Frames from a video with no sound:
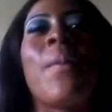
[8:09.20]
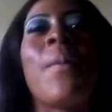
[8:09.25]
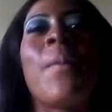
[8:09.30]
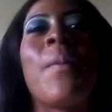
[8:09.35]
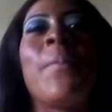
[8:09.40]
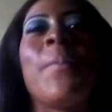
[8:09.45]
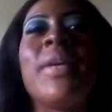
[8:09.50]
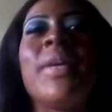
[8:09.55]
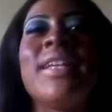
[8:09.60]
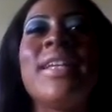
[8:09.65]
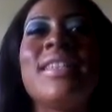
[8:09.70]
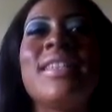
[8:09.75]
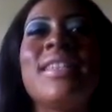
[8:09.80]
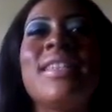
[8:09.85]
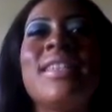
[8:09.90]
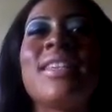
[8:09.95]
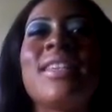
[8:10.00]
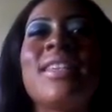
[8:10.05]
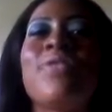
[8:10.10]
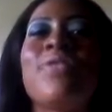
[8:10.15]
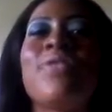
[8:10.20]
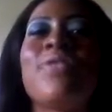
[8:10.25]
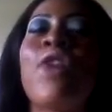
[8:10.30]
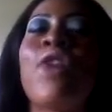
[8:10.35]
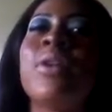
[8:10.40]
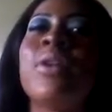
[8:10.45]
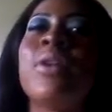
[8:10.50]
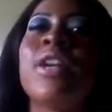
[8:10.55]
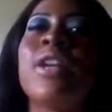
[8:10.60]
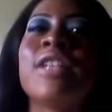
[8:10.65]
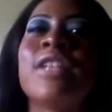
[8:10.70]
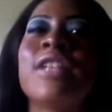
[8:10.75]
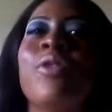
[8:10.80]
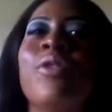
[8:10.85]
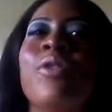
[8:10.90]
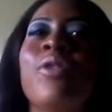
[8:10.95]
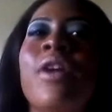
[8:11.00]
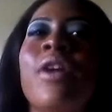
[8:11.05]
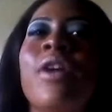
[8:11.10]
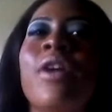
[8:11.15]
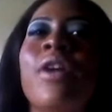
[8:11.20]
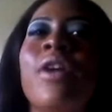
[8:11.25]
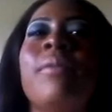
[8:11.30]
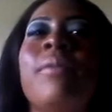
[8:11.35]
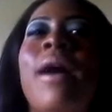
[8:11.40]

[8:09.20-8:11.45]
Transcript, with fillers: But follow me on Instagram.